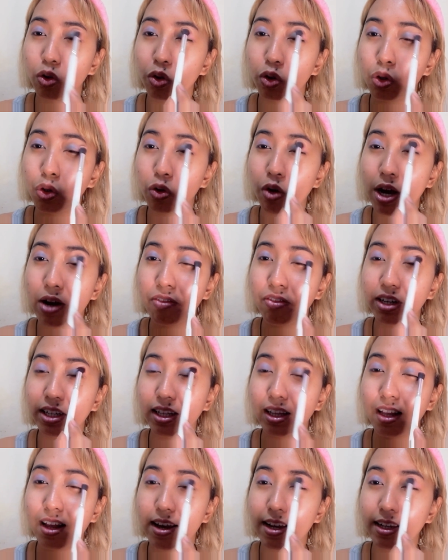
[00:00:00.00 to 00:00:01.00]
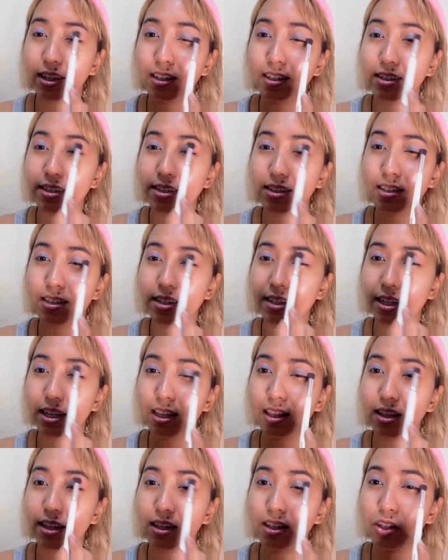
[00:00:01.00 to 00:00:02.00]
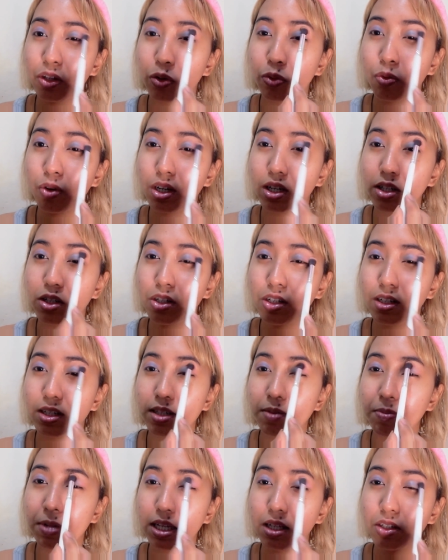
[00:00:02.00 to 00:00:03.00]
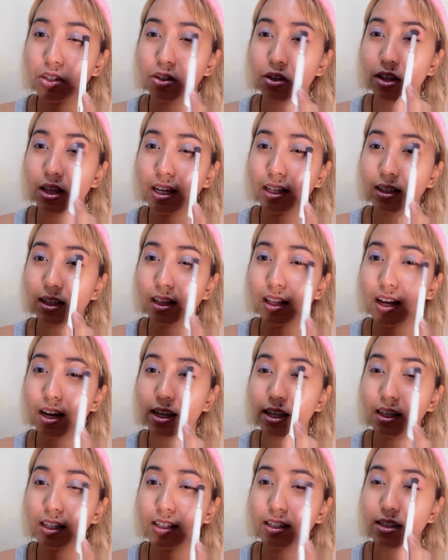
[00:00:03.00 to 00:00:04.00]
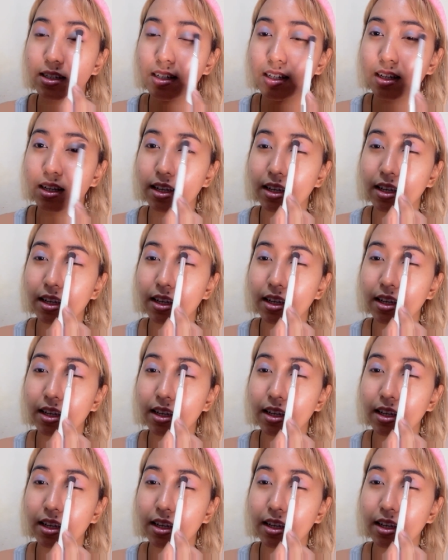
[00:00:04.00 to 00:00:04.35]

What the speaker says: you have a client and then you wanted to speak to that client